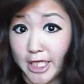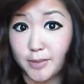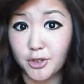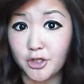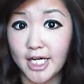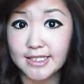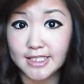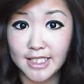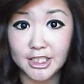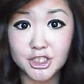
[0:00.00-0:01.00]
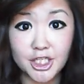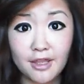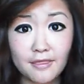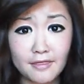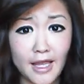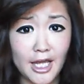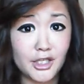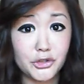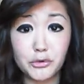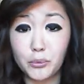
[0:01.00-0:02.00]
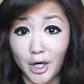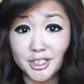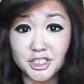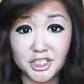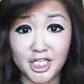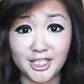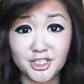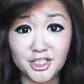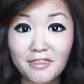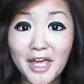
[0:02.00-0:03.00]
like procrastination, that you want to change,